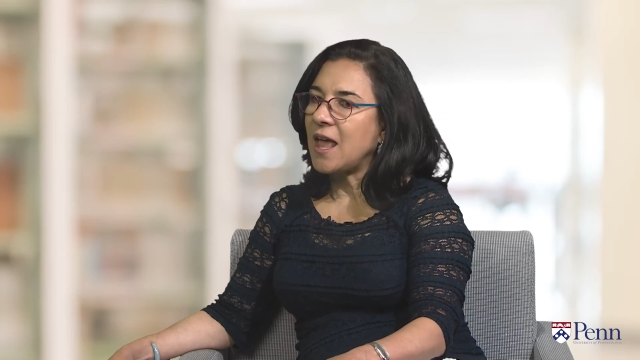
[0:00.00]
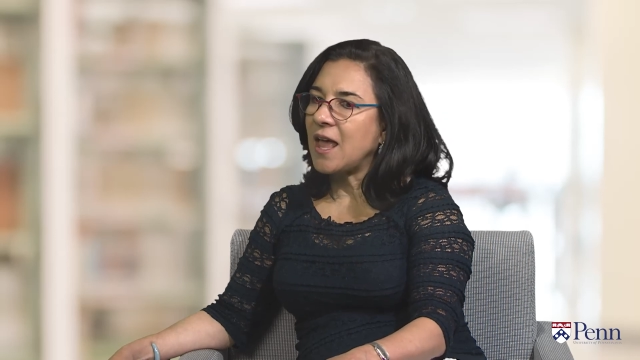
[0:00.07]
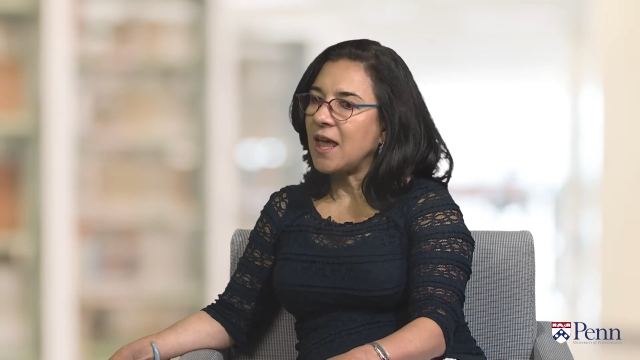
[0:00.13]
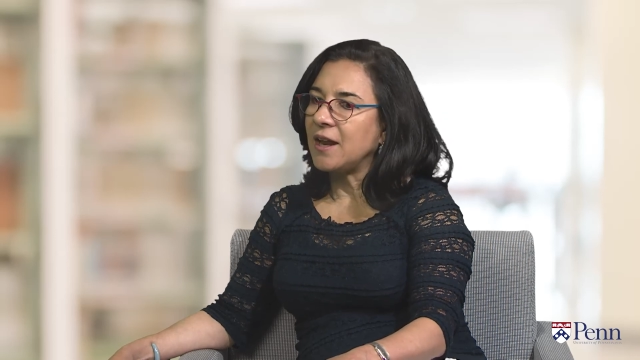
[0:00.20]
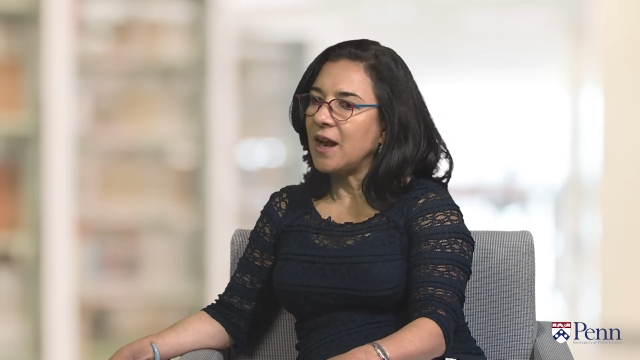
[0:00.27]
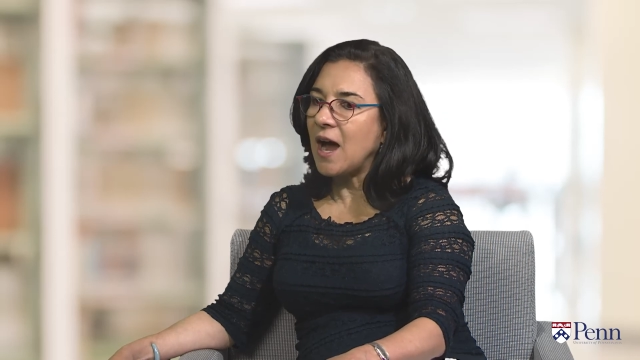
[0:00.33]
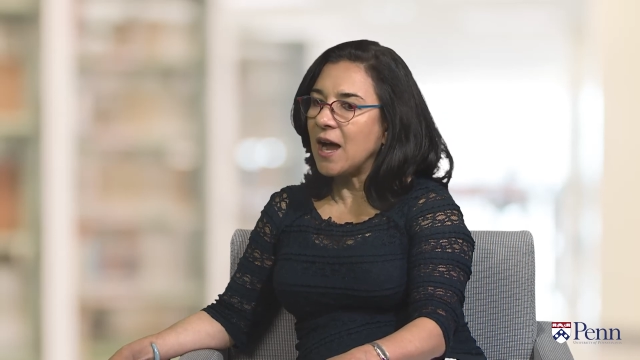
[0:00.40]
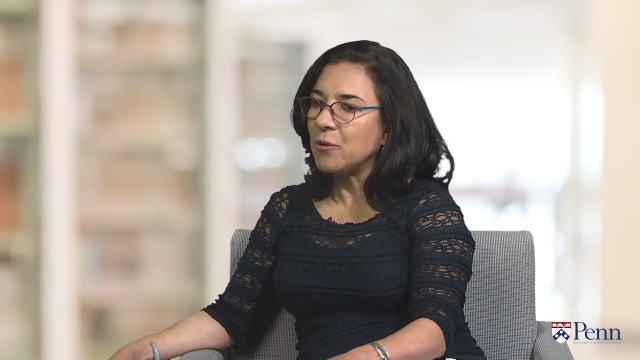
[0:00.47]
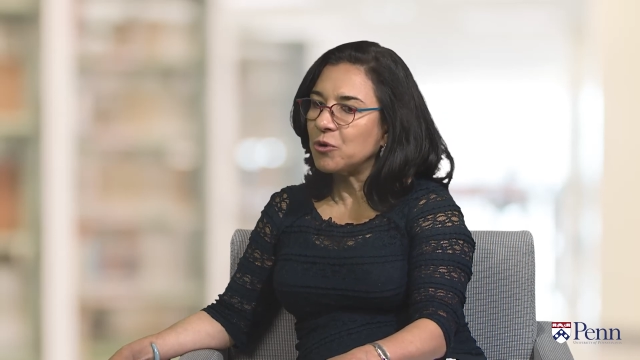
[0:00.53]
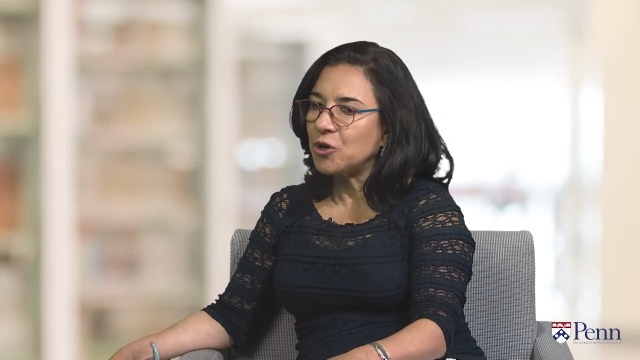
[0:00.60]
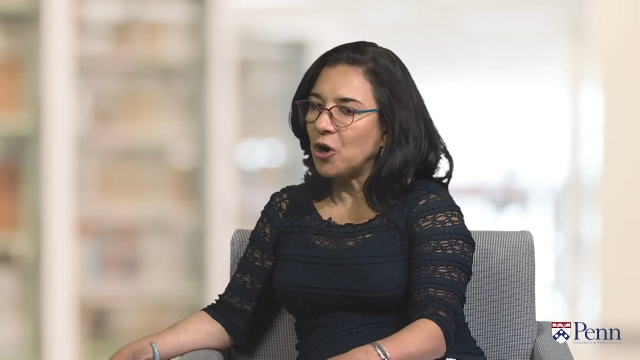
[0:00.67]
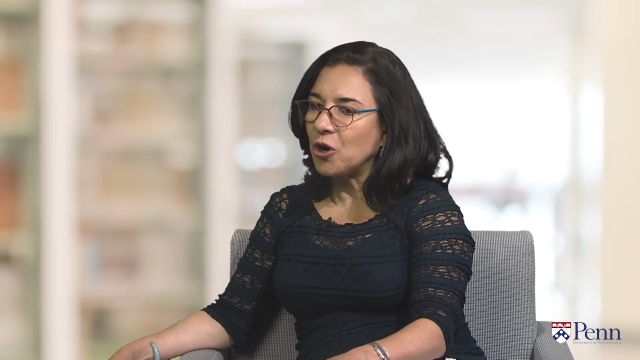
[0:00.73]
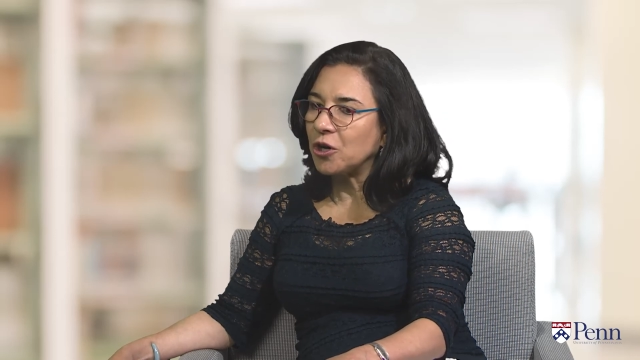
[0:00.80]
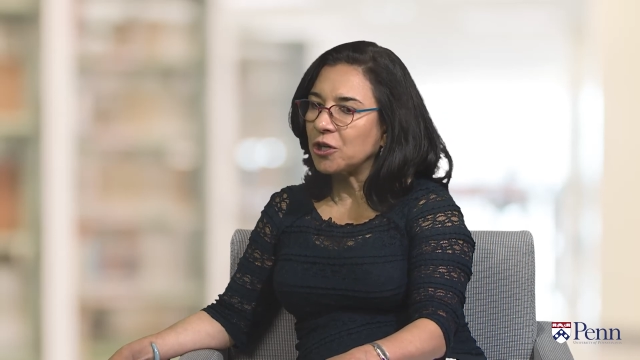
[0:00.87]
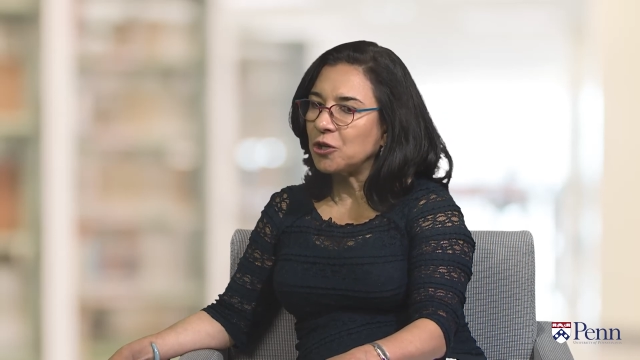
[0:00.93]
And I
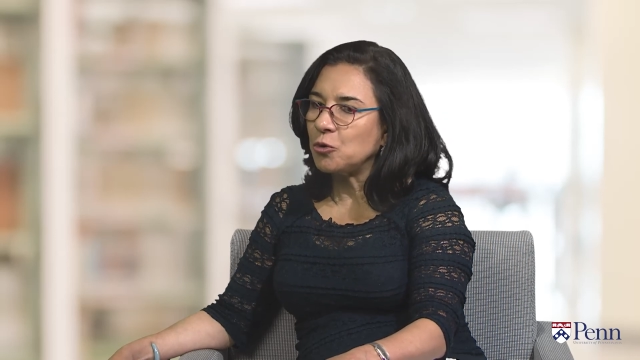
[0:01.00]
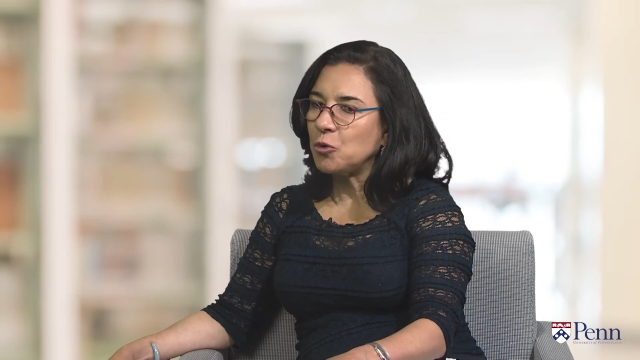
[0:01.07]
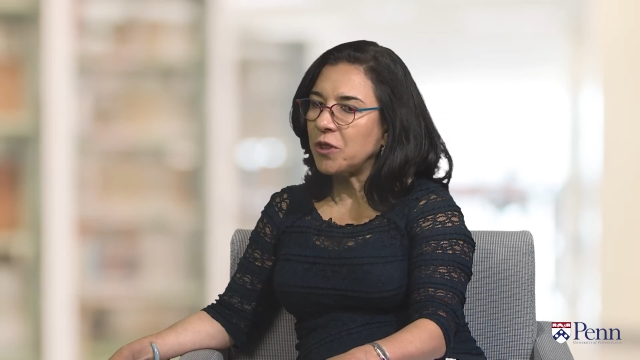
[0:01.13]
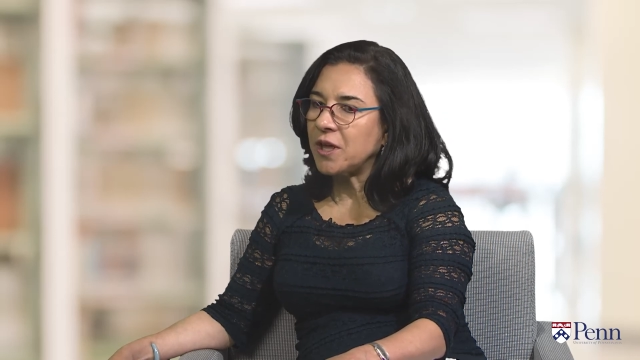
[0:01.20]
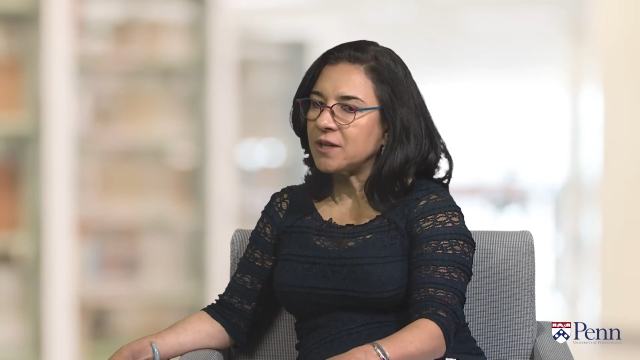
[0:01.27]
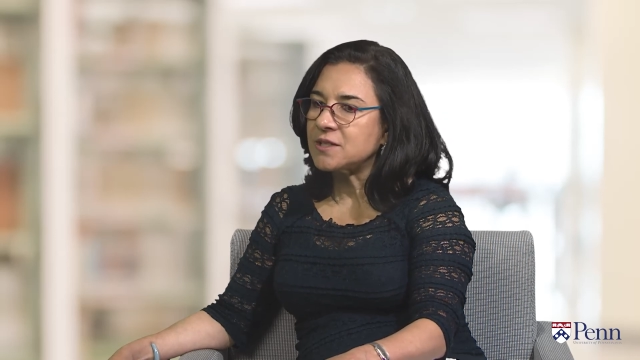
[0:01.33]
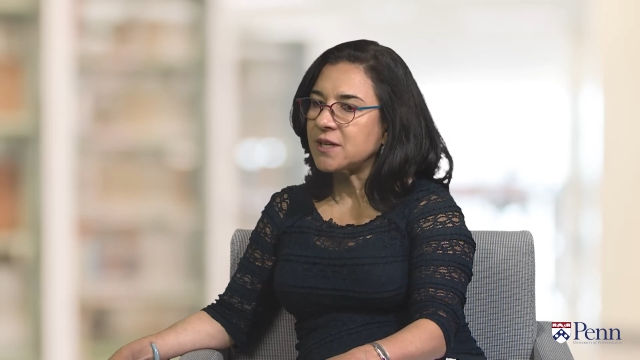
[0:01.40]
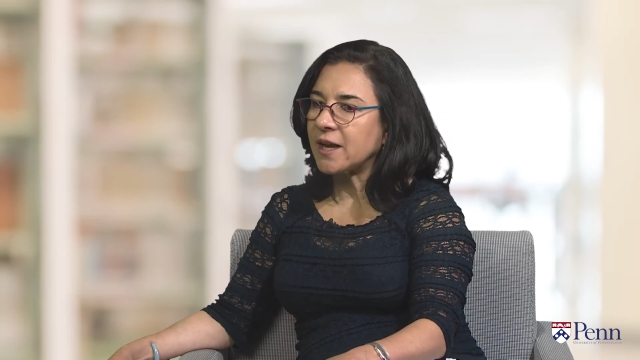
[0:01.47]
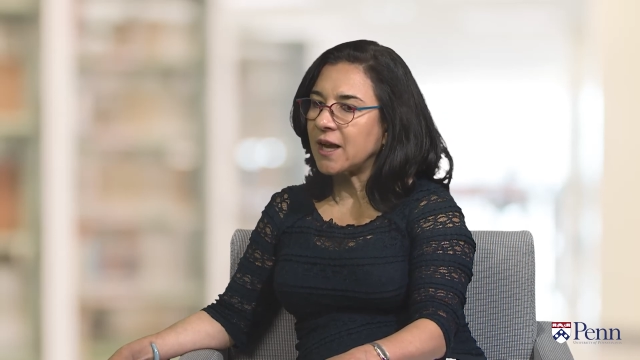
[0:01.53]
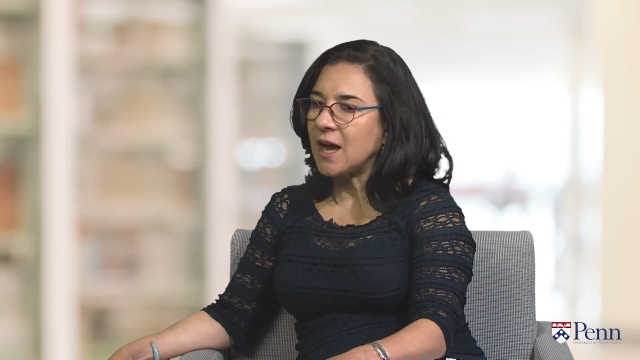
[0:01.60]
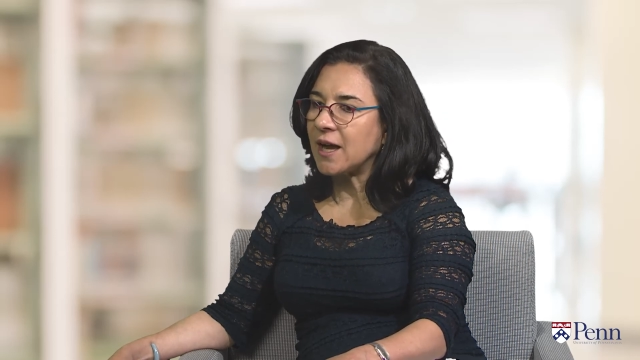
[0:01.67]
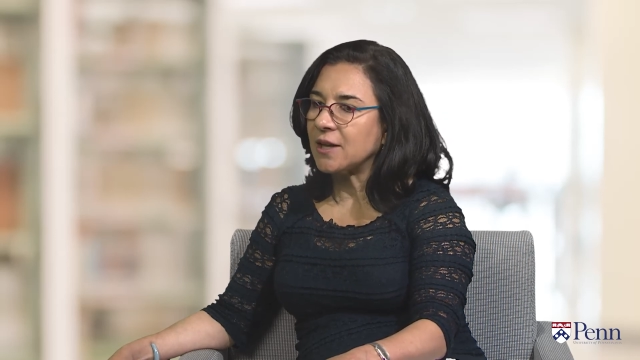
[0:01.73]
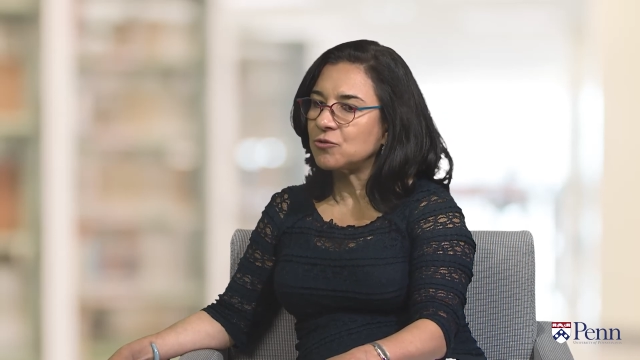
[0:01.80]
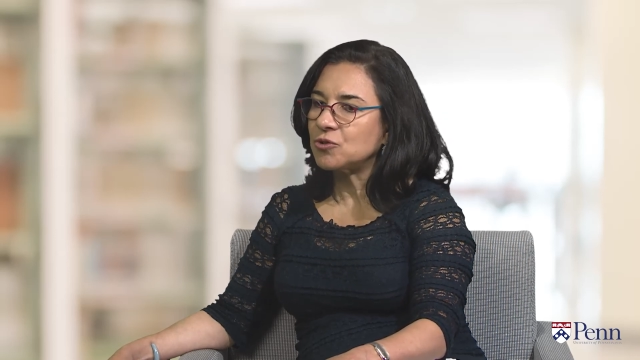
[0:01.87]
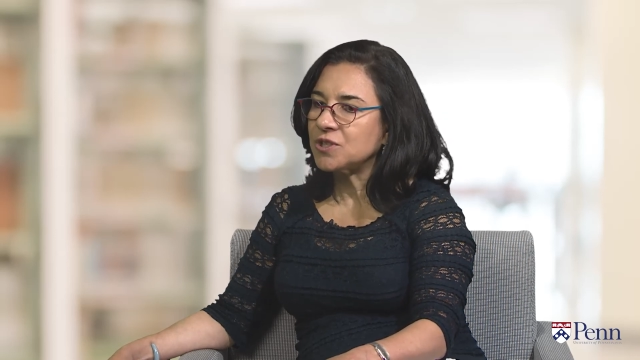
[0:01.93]
would argue that
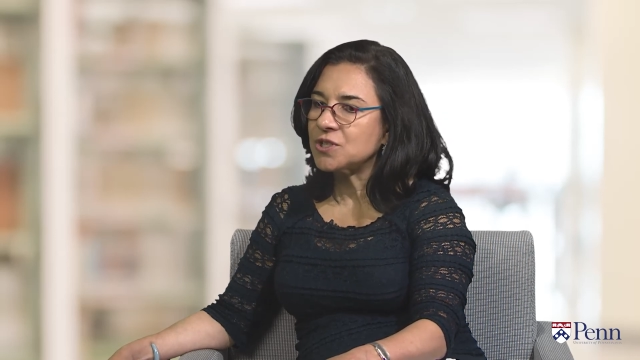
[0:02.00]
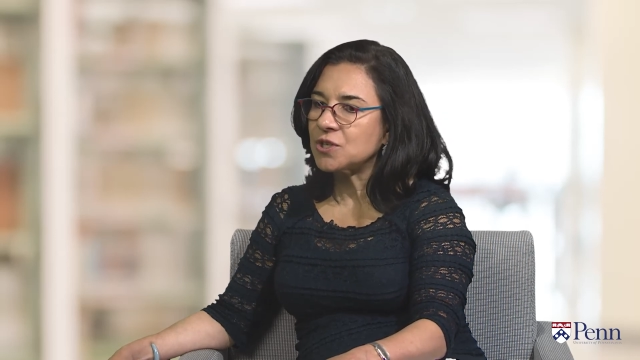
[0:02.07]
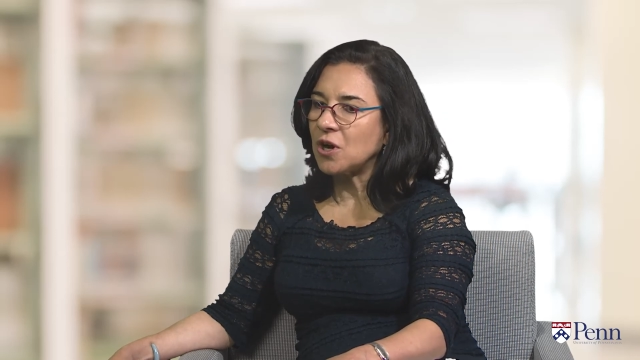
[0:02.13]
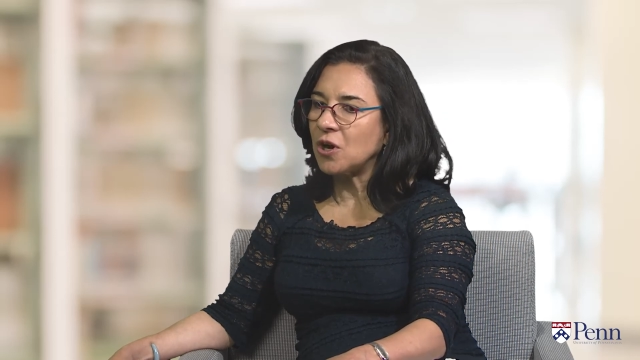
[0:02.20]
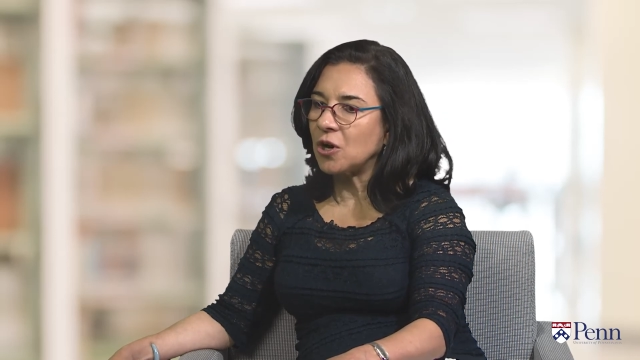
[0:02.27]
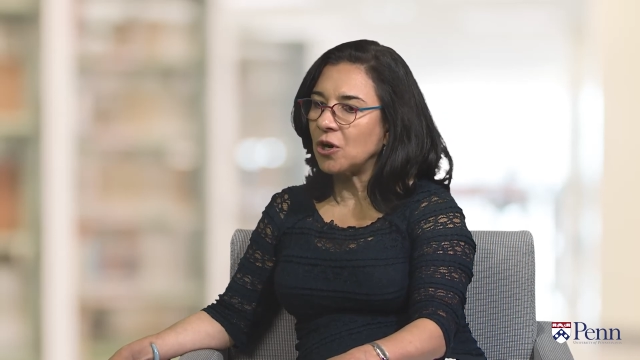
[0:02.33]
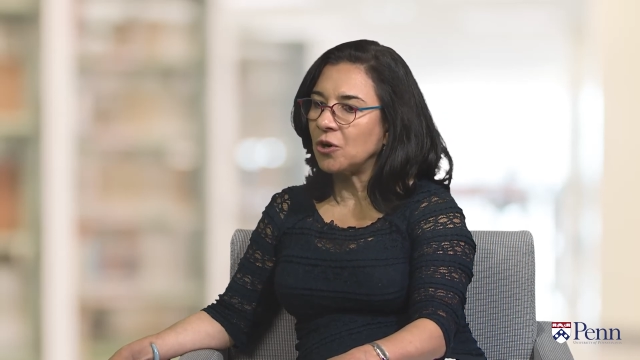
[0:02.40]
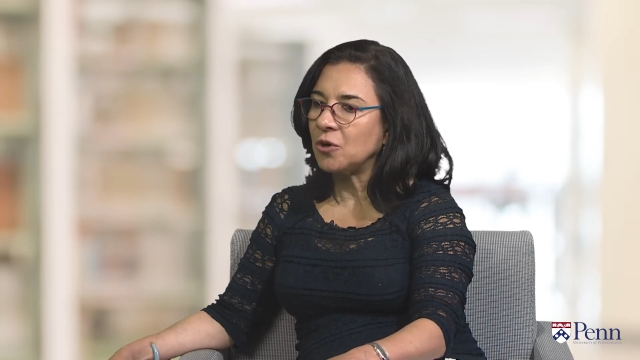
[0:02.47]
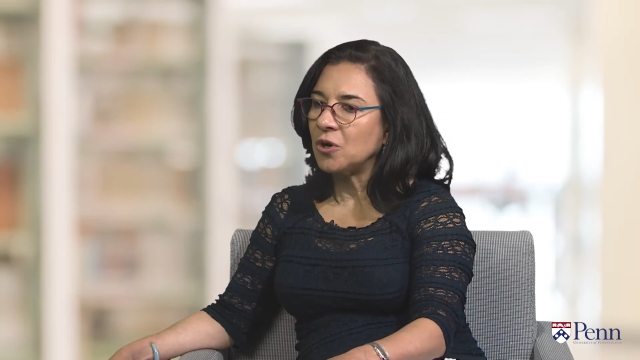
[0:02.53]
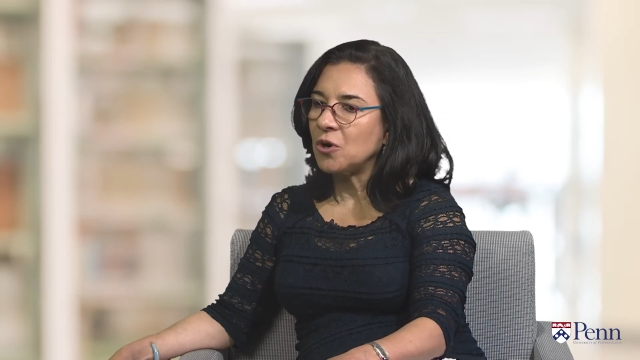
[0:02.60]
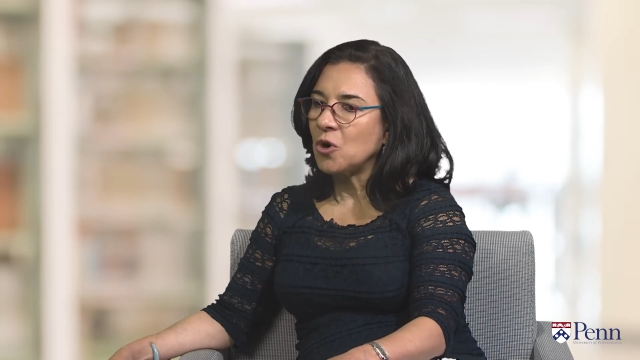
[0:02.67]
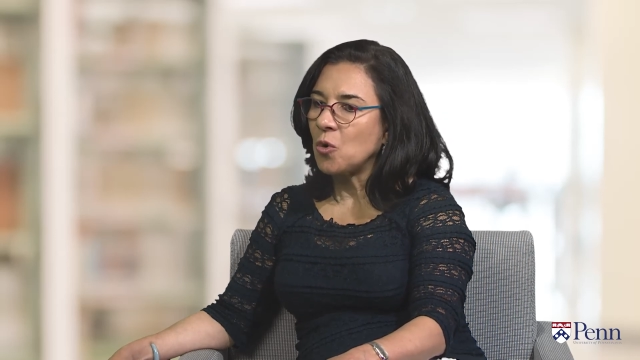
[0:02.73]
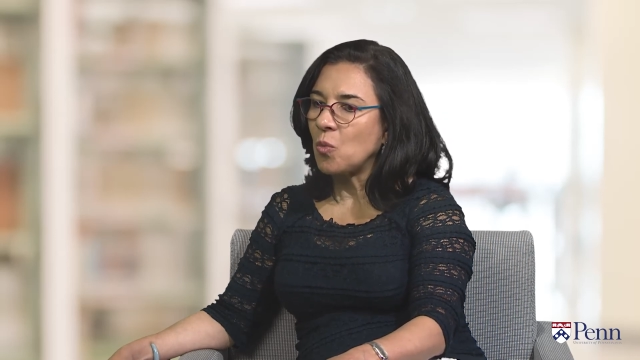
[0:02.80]
psychiatrists are